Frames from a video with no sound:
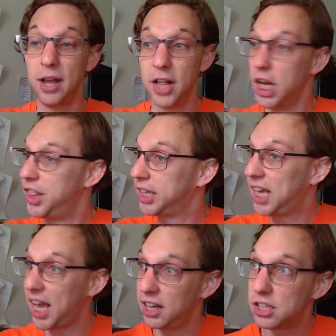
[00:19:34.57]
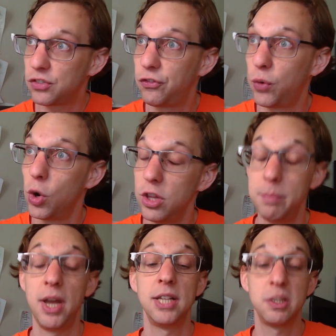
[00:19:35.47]
The case for the
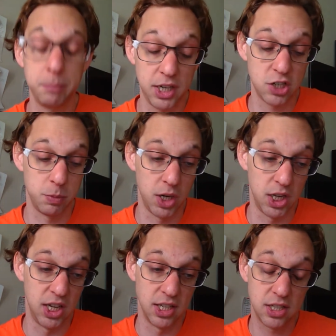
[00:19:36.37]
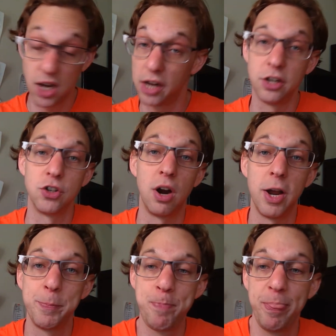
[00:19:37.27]
man's impeachment is cut and dry.
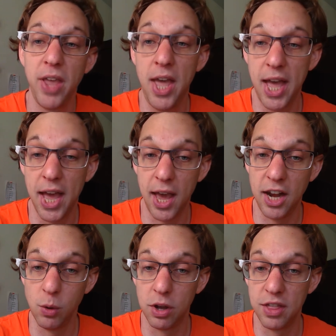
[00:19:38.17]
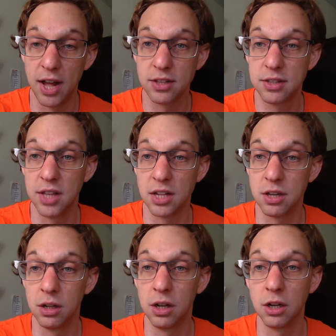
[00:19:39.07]
Anyway, that's
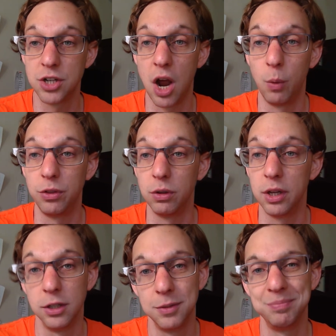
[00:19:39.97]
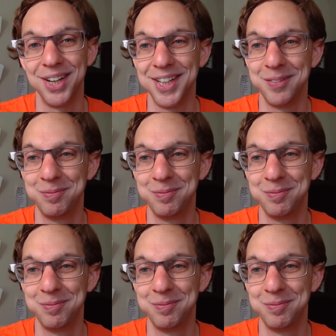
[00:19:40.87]
all. I'll chat with you later. Bye.